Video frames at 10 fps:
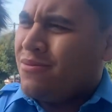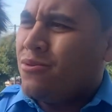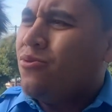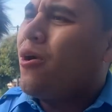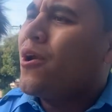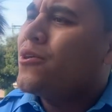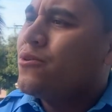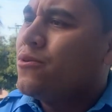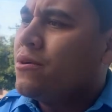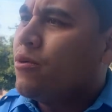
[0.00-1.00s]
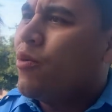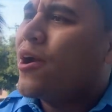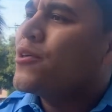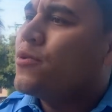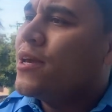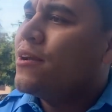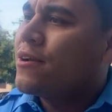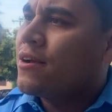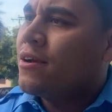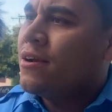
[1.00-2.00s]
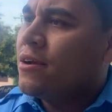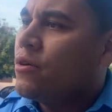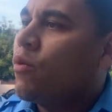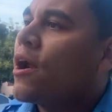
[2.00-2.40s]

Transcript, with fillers: So, who are you? Who are, are you? you here? Who are you?